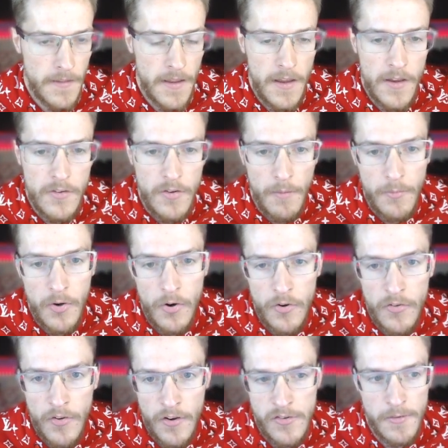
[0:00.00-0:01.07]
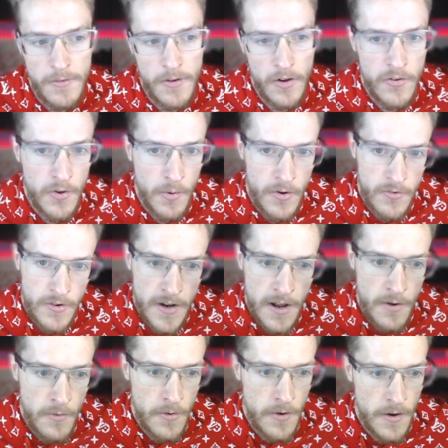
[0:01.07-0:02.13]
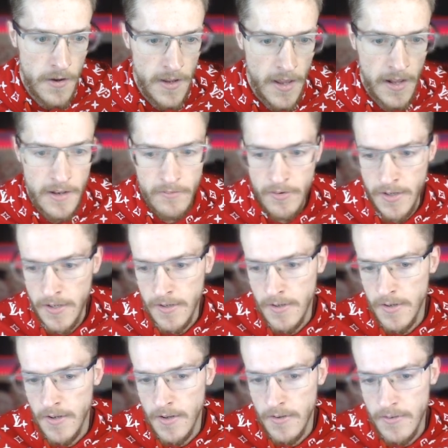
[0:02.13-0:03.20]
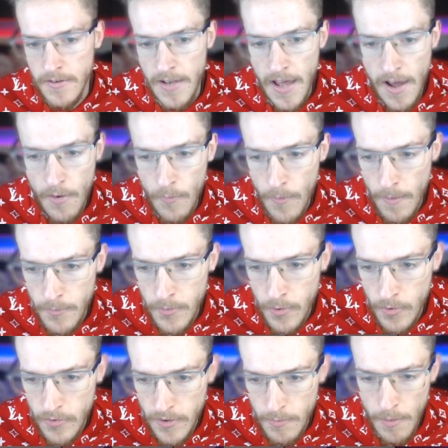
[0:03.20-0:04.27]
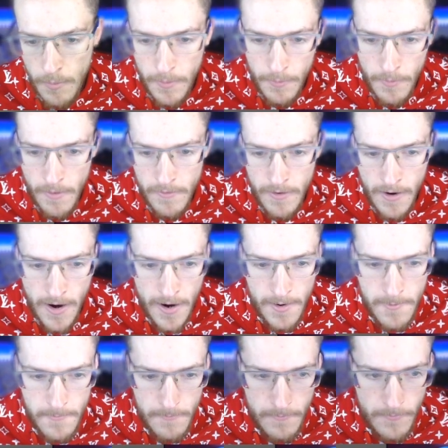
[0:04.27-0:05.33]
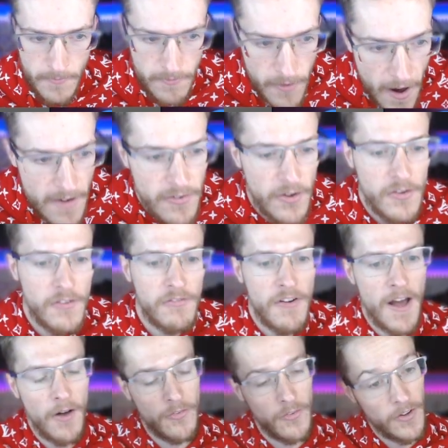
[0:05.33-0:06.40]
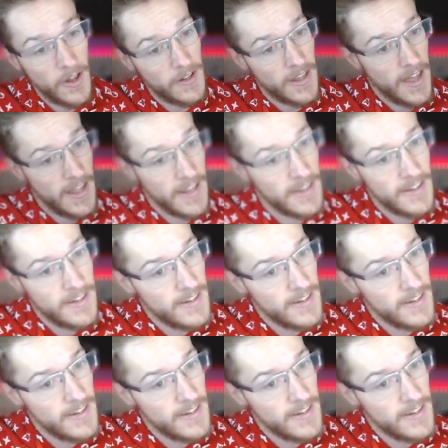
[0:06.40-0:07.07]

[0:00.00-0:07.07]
So I'm curious, so I should go to 200 now? Yeah, lovely. So now I'm curious to see where we're at. 500,000, okay.